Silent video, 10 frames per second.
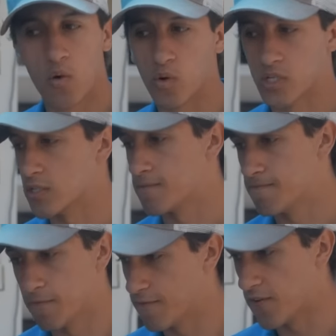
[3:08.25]
which is
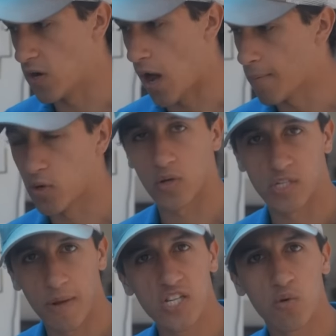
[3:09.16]
phenomenal,
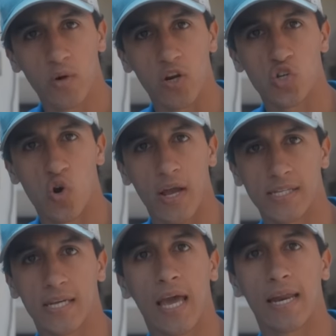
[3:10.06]
especially when you're trying
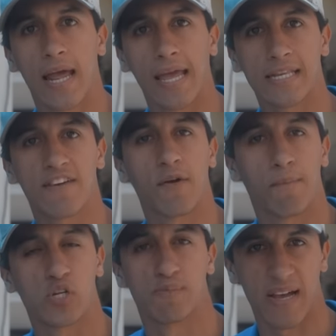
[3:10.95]
to get a
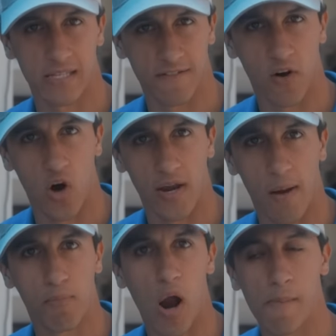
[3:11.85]
different perspective on
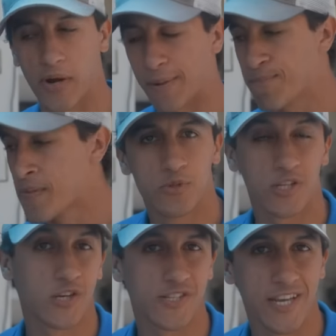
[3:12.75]
a property. So
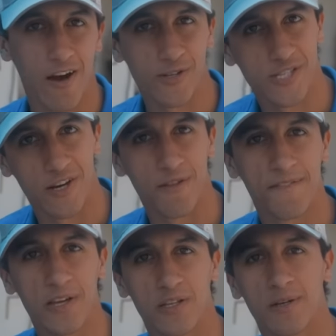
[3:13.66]
let's go see how it's done in the field.